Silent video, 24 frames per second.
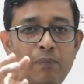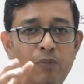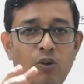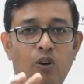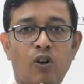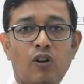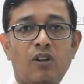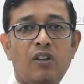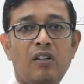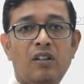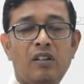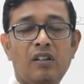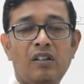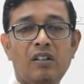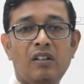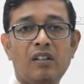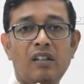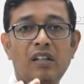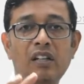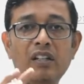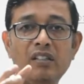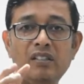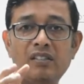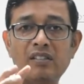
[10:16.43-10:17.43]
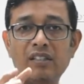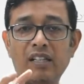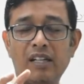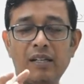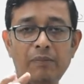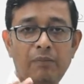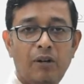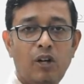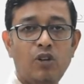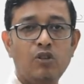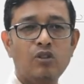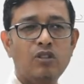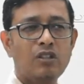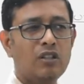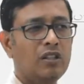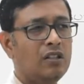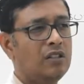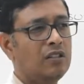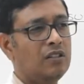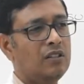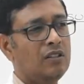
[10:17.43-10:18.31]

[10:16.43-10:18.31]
ball is about